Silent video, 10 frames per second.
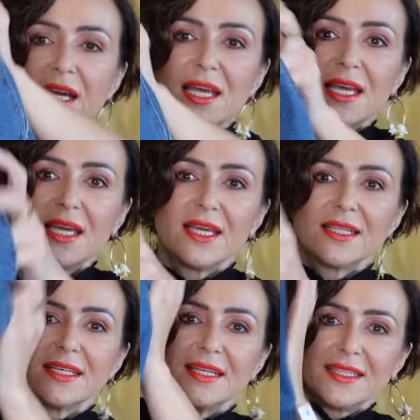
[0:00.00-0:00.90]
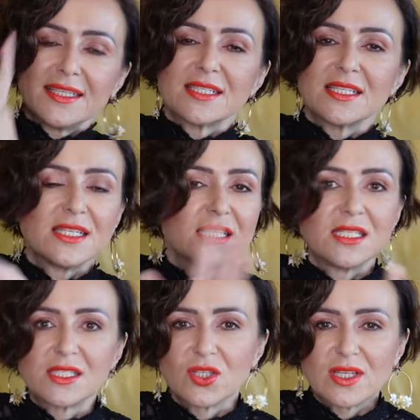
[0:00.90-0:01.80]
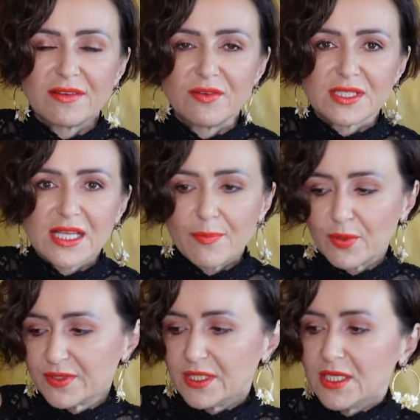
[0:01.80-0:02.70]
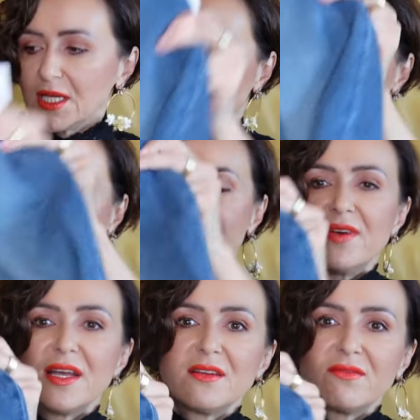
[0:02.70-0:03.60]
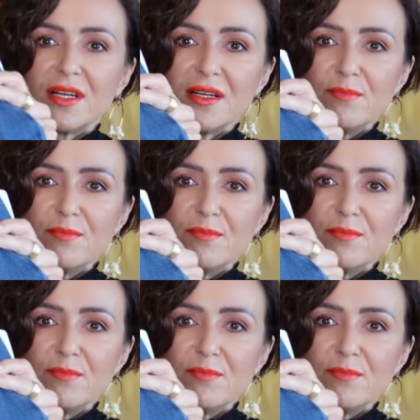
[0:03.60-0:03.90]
And this is not everyone's cup of tea. They are very, very